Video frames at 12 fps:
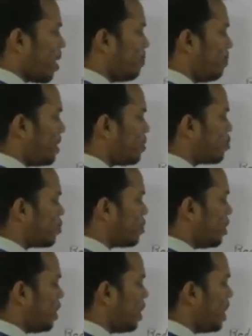
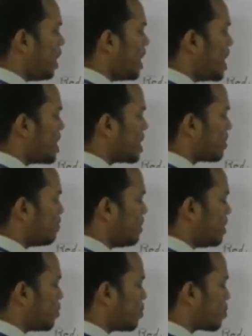plus 8H
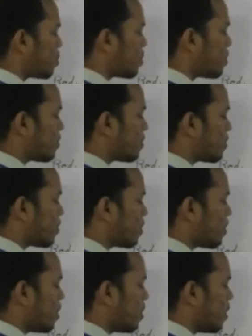plus
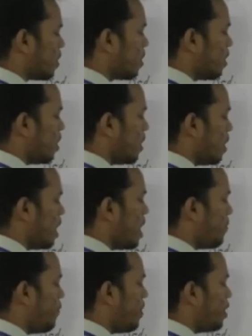
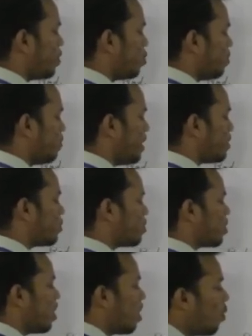Fe2
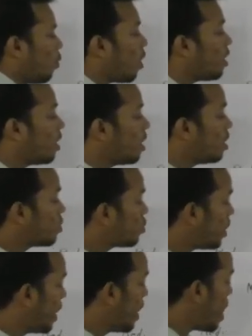plus what?
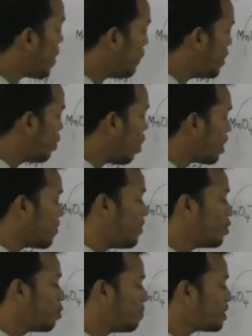Sorry, Fe not
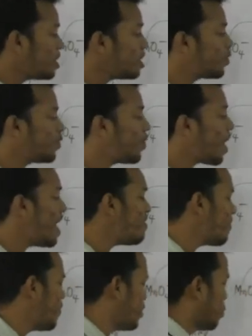Fe2 plus, it is 5
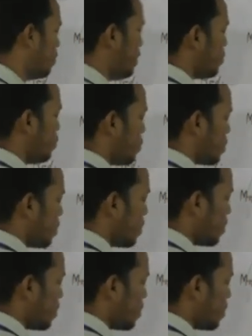Fe2 plus